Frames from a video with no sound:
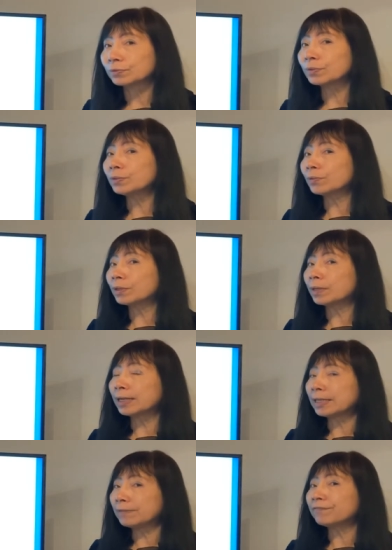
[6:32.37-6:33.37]
we were
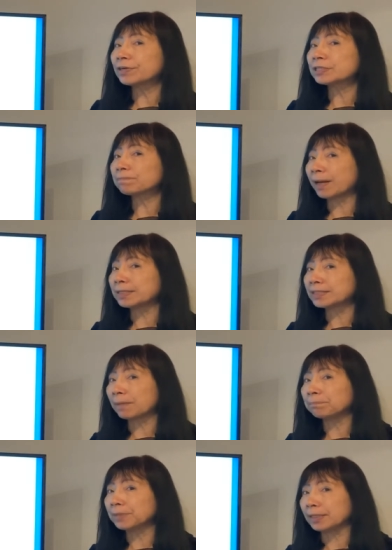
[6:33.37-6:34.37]
influenced by
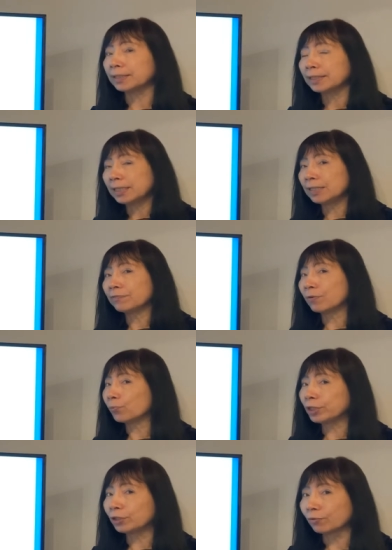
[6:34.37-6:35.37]
something even
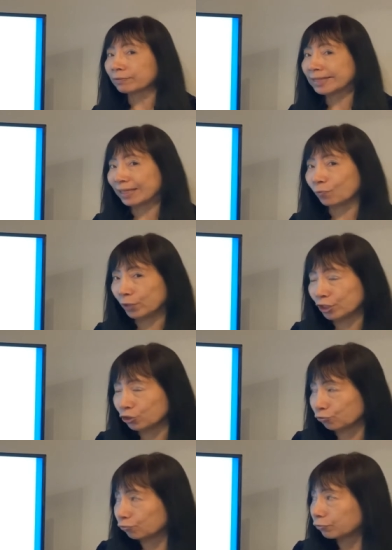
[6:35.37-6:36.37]
we don't think we
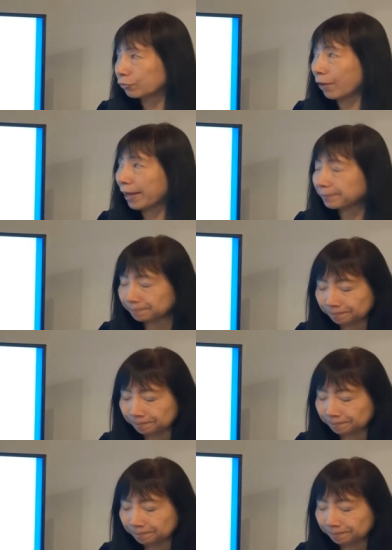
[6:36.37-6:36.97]
do, right?